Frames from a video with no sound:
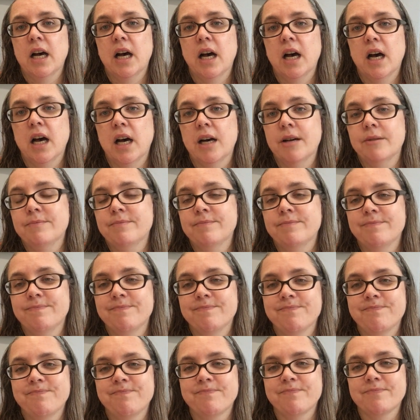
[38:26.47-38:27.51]
um,
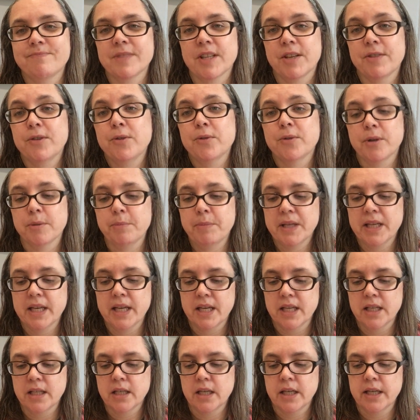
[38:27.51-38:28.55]
if you could
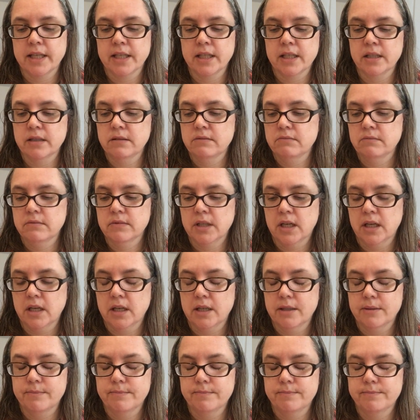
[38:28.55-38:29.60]
be a, a
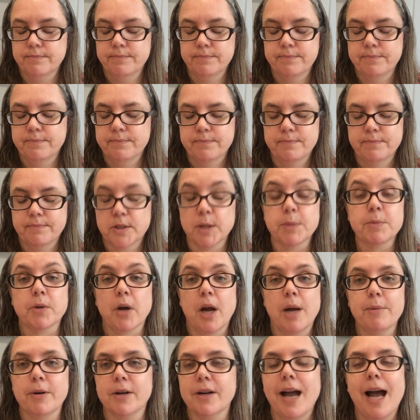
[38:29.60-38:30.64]
um,
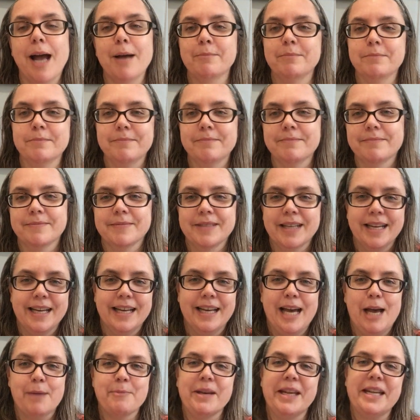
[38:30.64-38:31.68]
subscriber. I'm
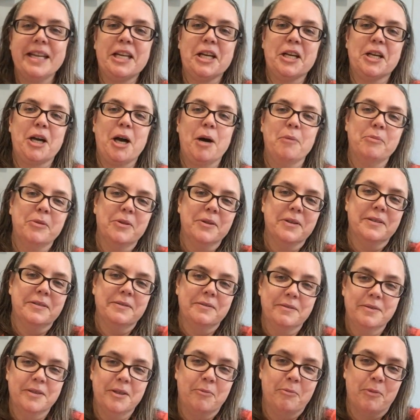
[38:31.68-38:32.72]
I'm getting a couple
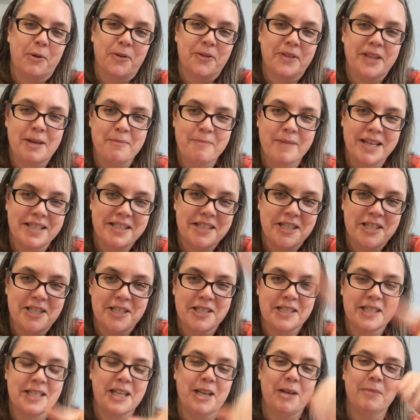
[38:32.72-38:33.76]
of birthday
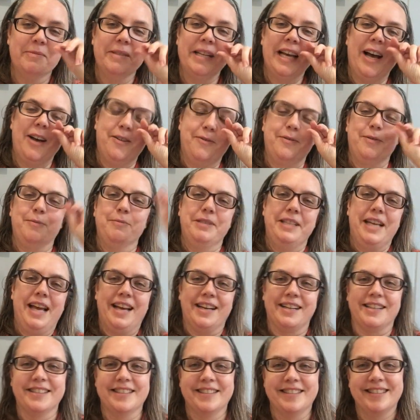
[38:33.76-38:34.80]
messages come down from
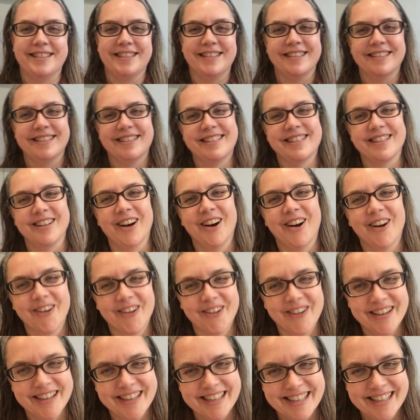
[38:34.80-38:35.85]
texts,
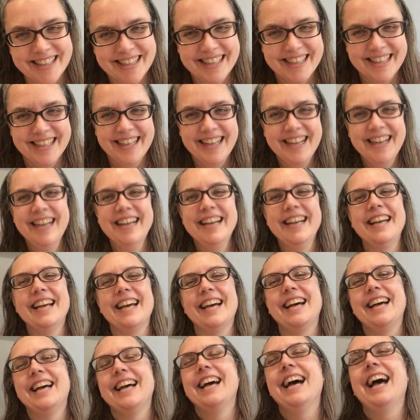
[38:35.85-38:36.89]
so.
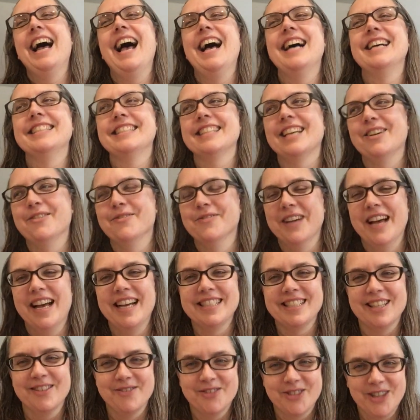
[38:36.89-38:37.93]
as I'm
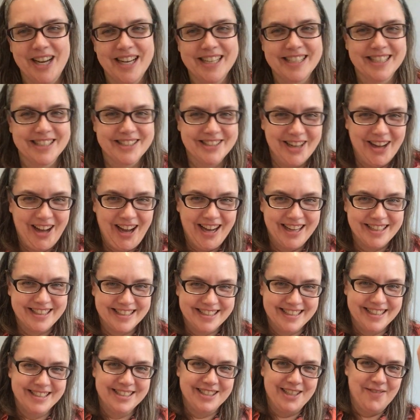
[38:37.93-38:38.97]
as I'm trying to talk,
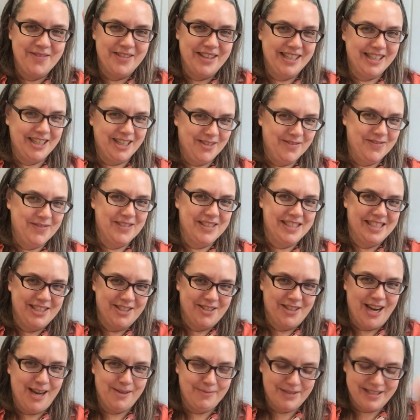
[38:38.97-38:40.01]
something comes and
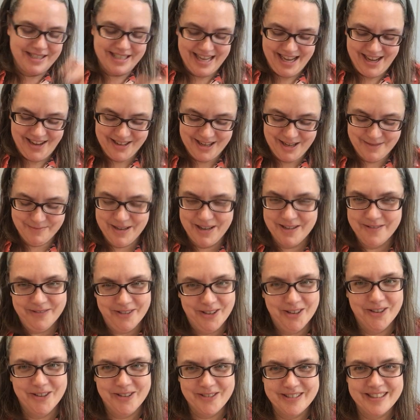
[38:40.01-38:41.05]
drops down on my
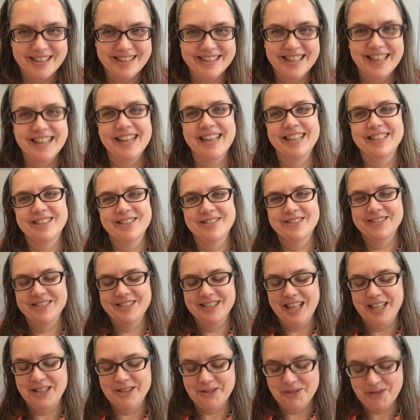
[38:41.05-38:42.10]
phone, and then I
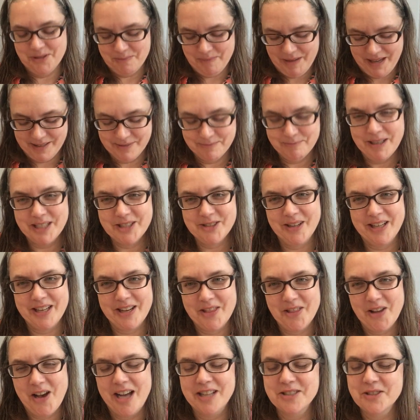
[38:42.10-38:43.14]
I lose my my train
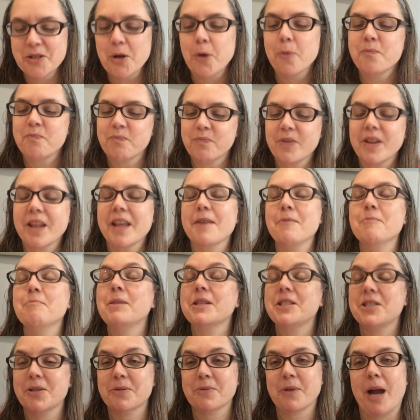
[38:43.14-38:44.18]
of thought. So,
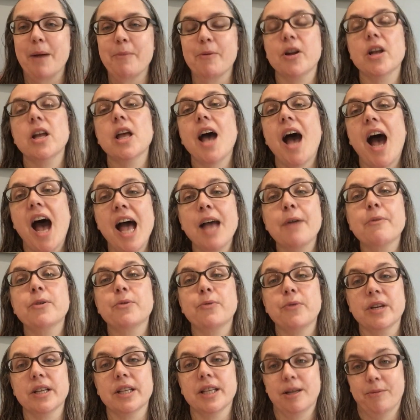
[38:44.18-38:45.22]
but subscriber, I
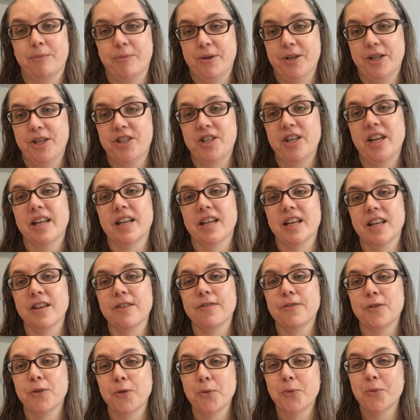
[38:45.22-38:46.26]
would really appreciate it
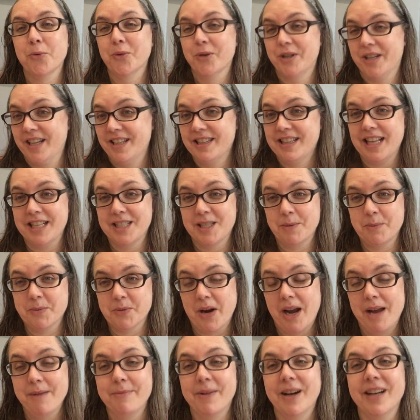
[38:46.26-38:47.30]
if you would hit that
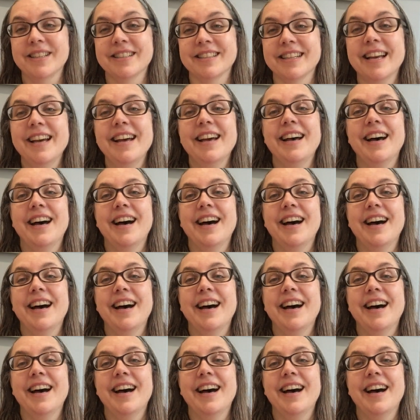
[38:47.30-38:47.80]
subscribe button,